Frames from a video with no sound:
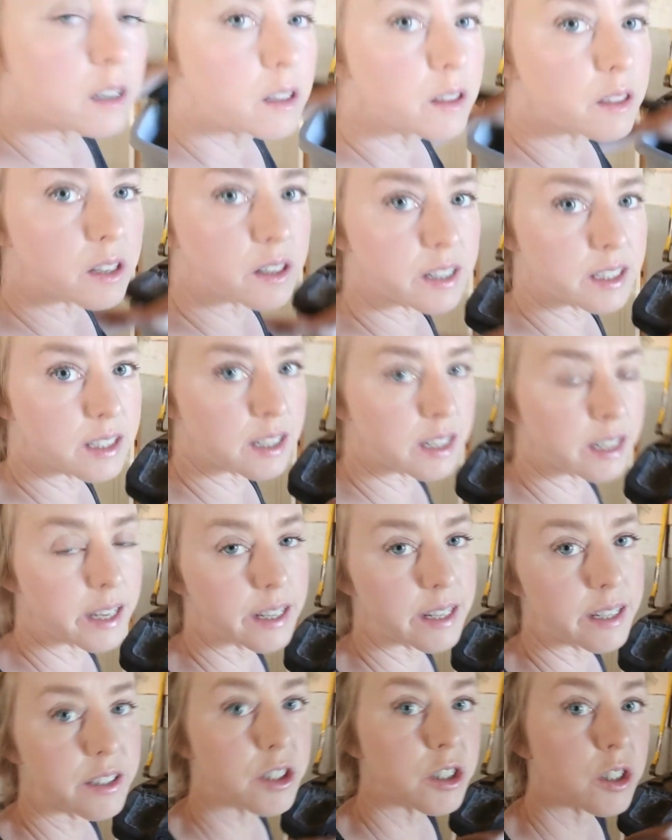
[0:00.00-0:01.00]
They're easy to
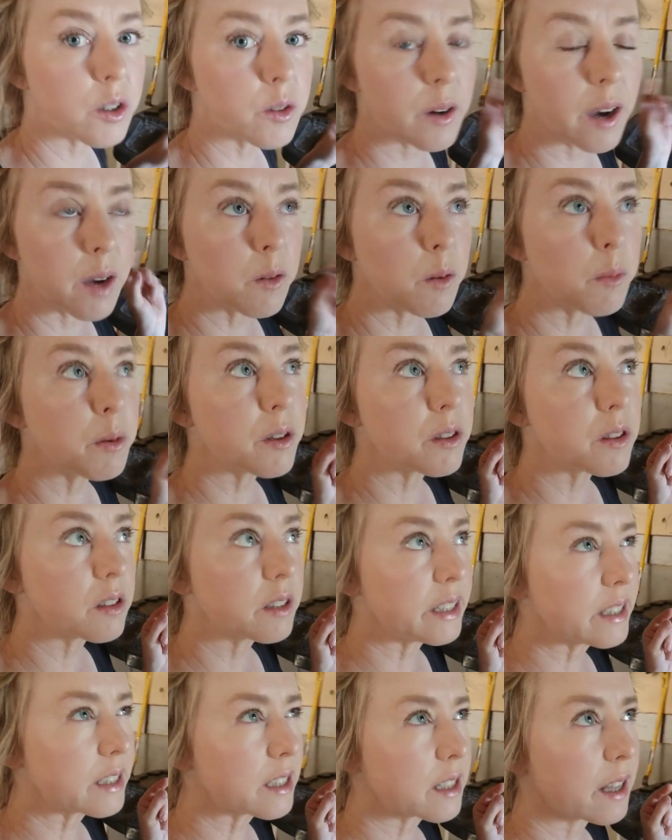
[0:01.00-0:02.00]
get into. I will put the
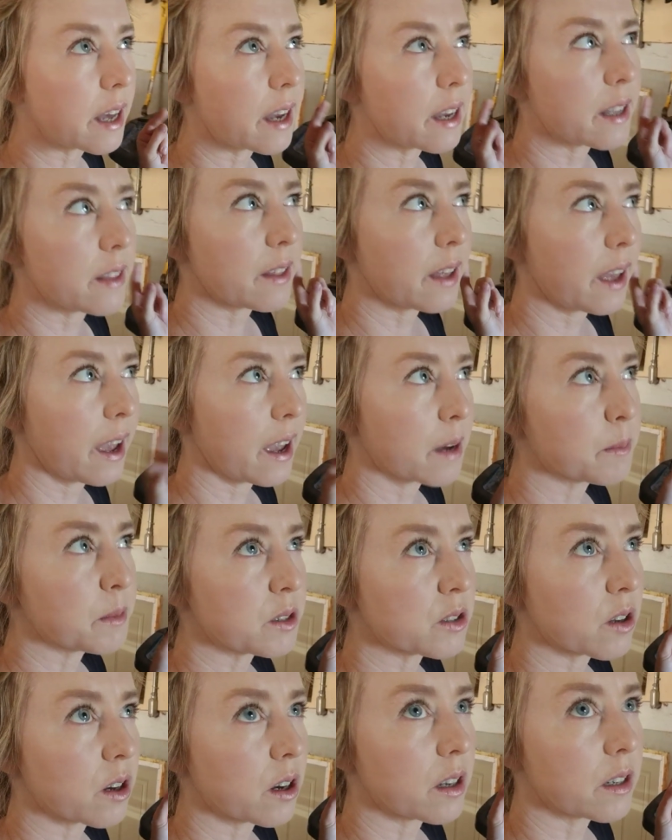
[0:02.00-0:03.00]
link to that in the
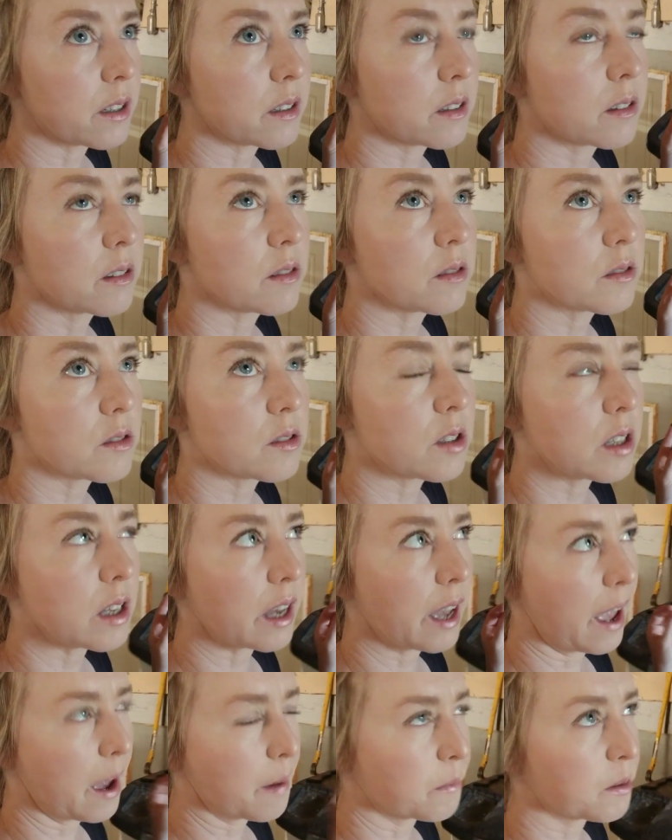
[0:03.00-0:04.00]
Amazon,
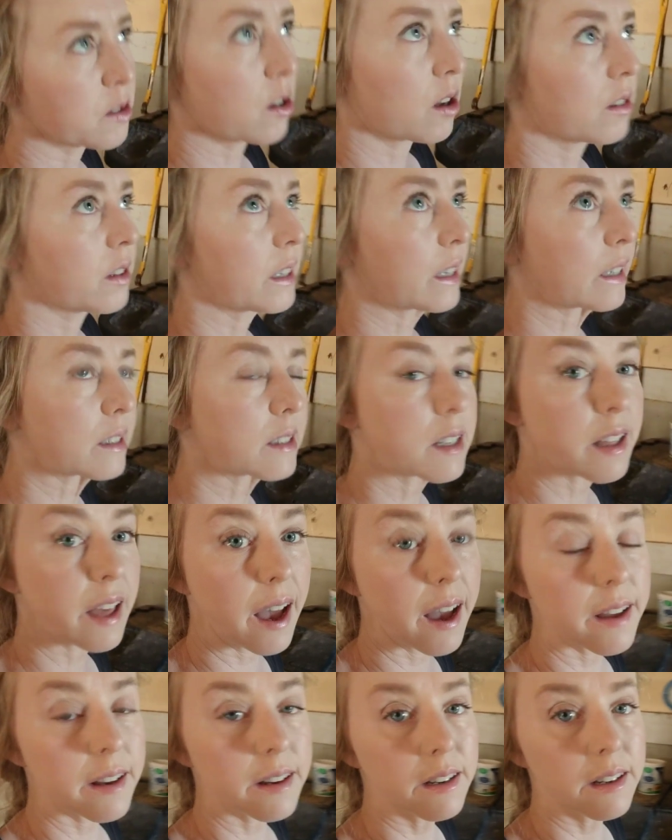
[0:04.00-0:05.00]
the Amazon link to
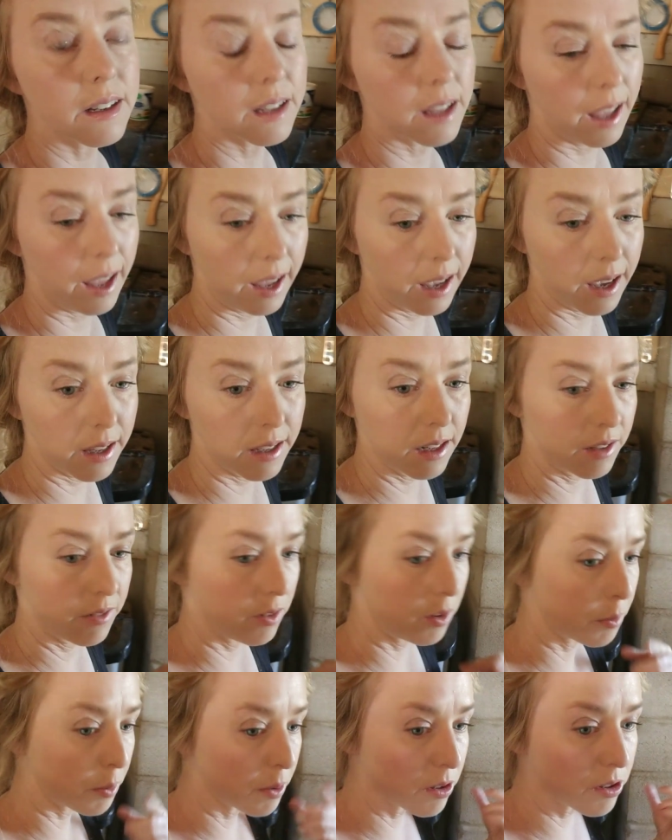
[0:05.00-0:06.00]
that. And
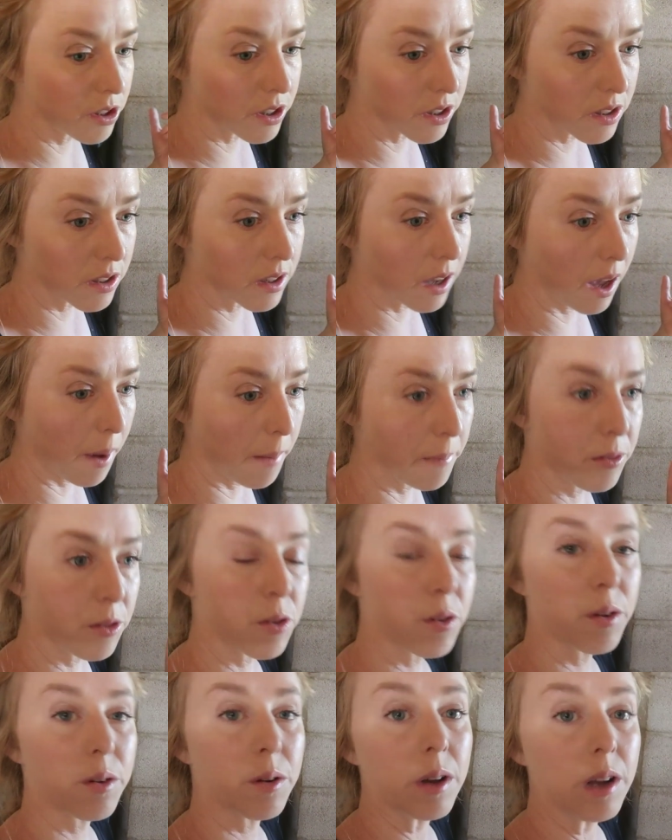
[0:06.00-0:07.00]
if you purchase some
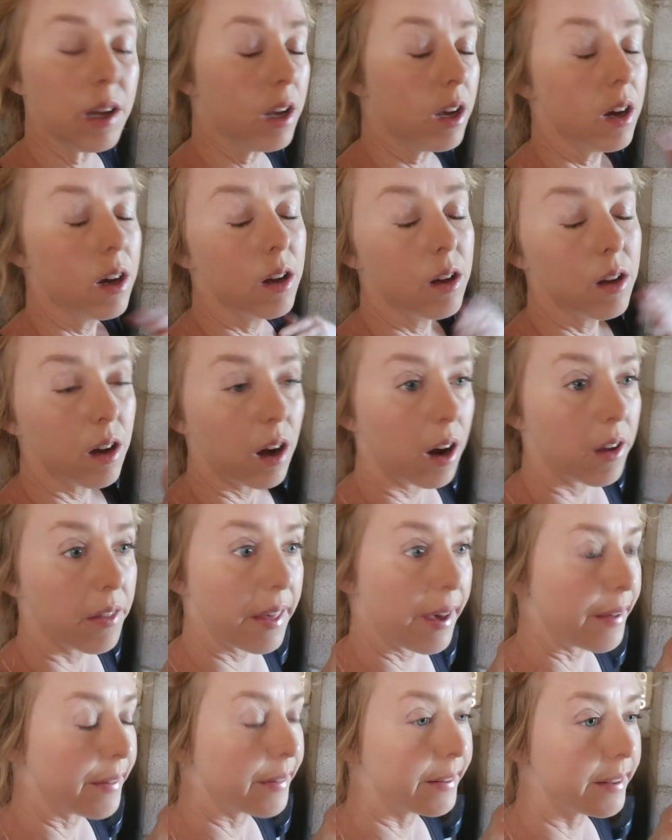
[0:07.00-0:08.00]
through
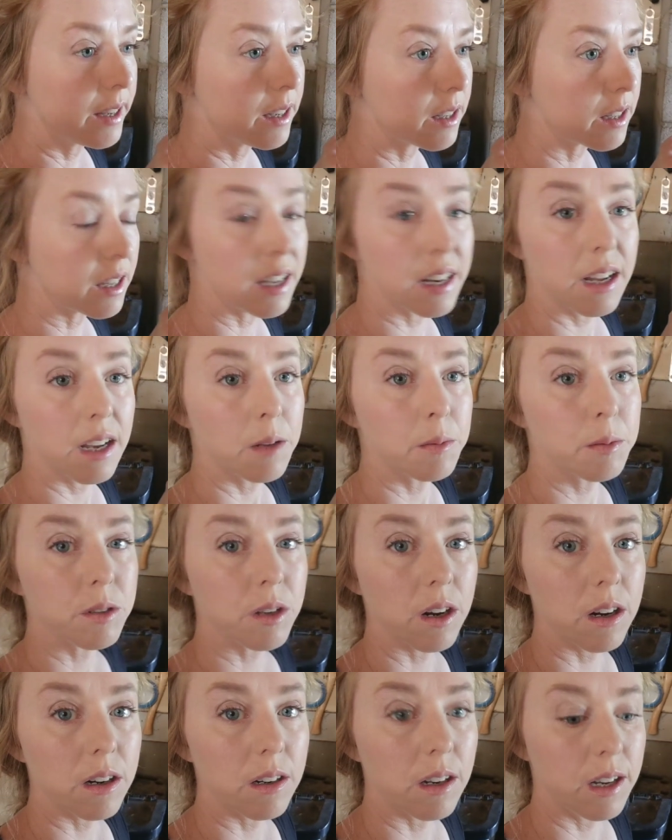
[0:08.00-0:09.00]
that link. It helps
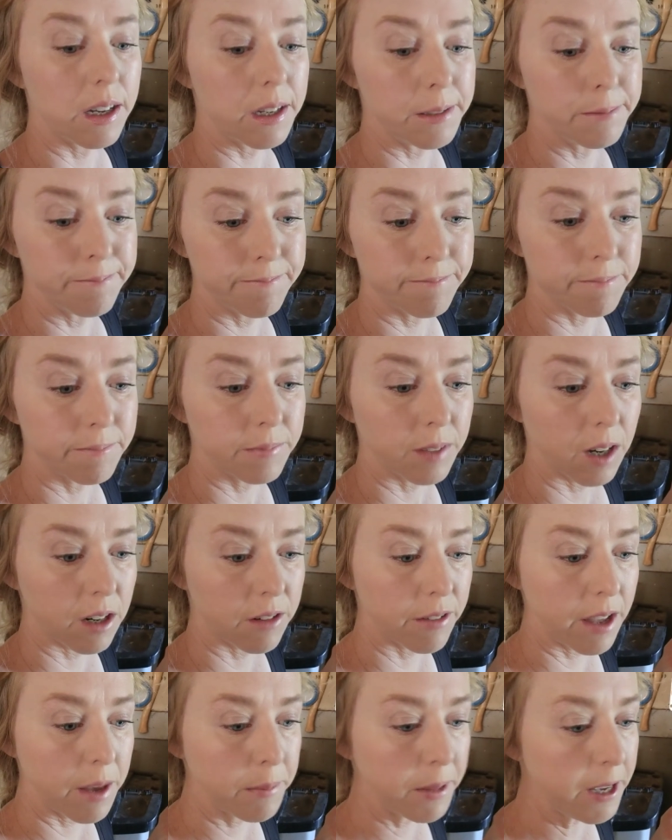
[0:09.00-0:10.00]
our um, our
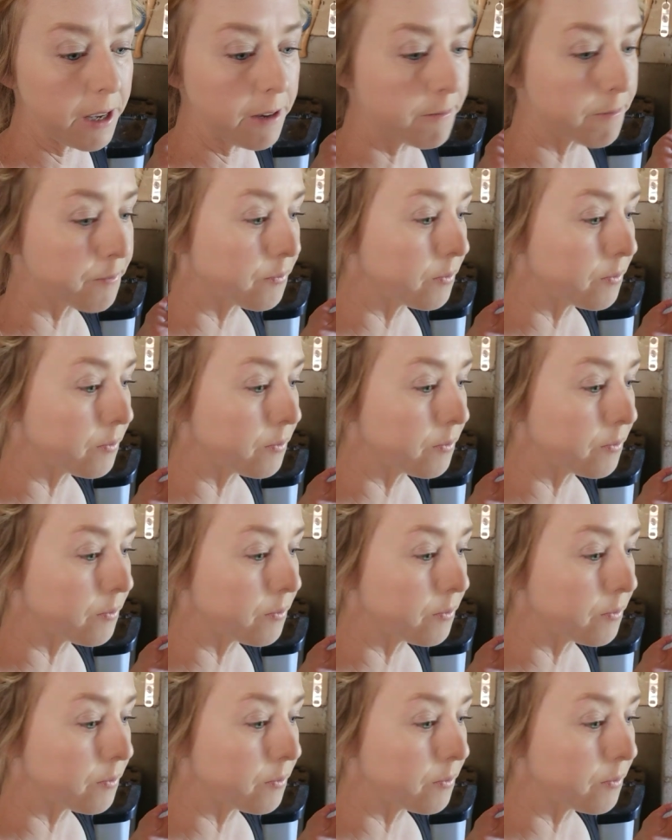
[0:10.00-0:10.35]
family